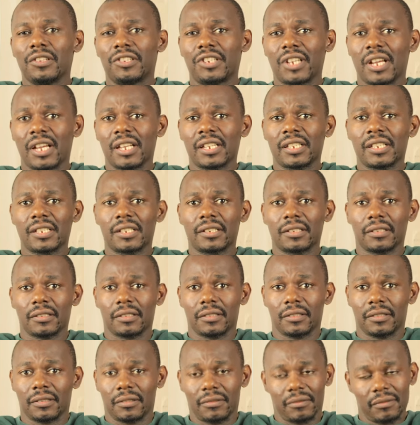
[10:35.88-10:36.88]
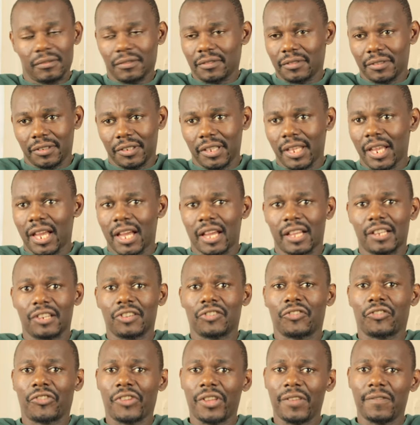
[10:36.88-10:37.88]
Just, yeah,
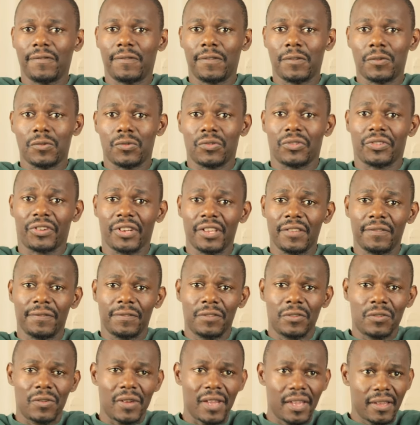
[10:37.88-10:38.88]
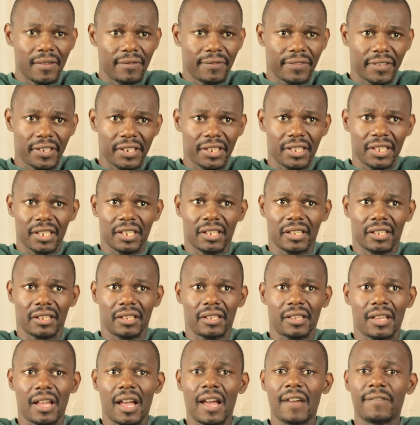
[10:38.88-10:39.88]
review everything.